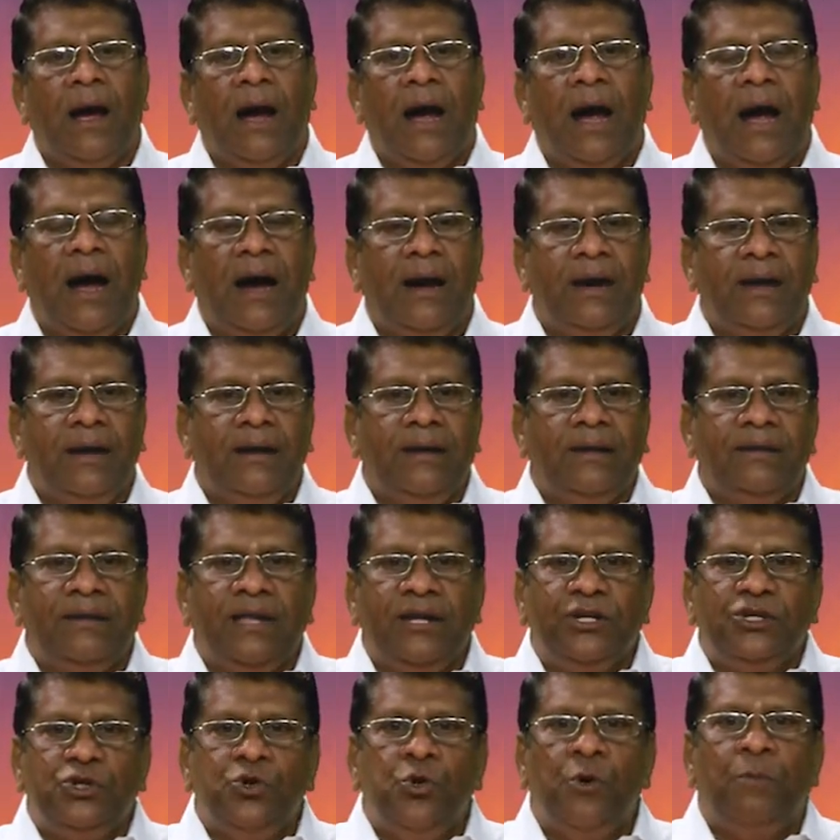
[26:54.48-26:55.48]
And
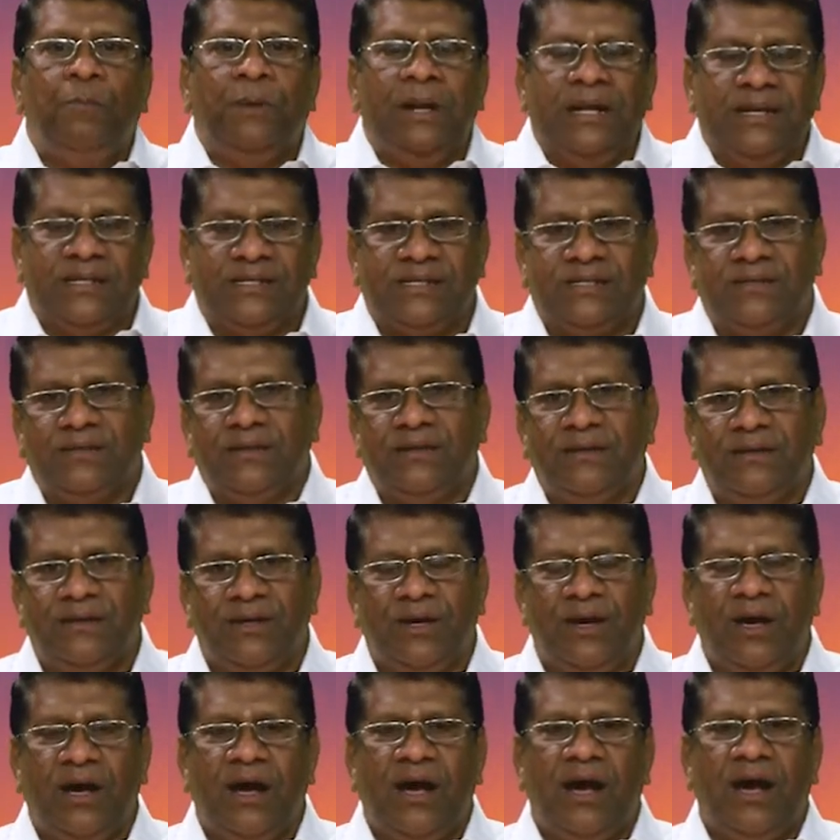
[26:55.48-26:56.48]
there is no place.
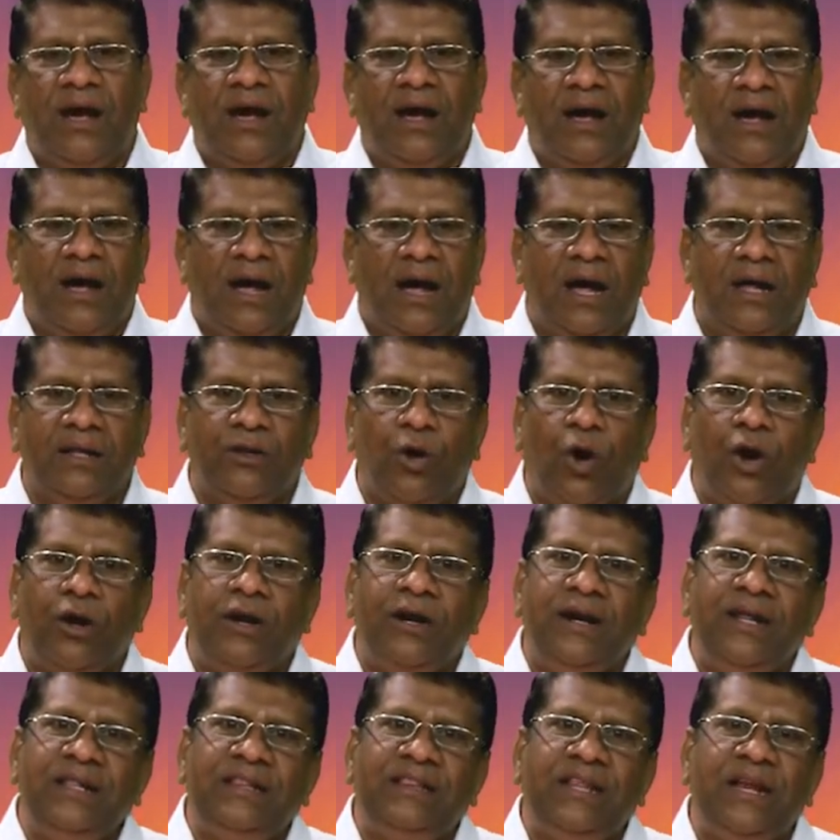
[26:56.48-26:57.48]
And
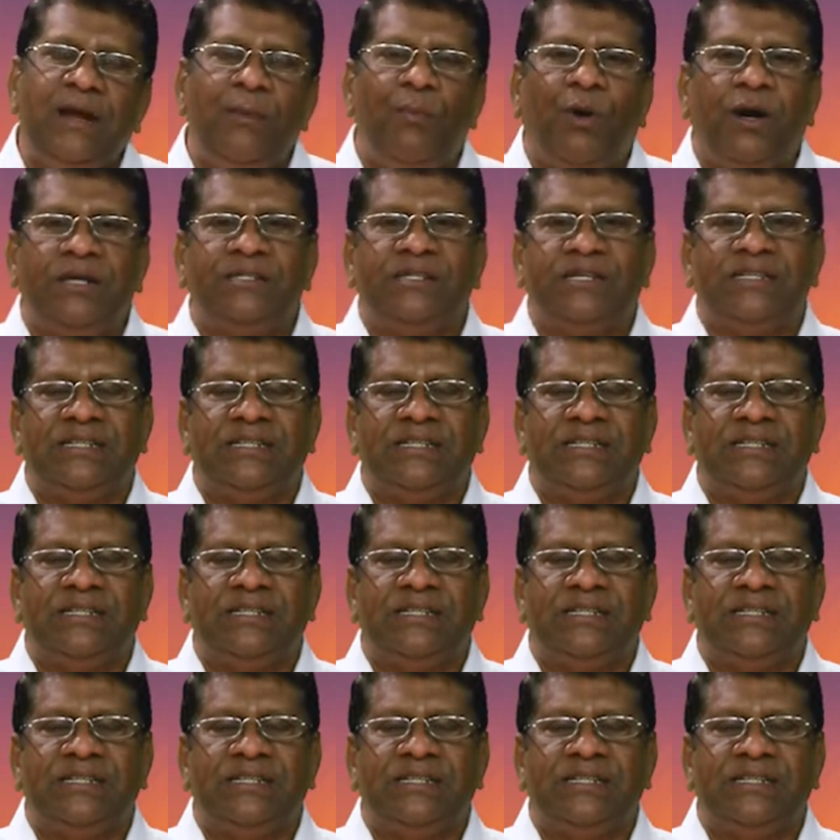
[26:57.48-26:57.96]
already 3 boys are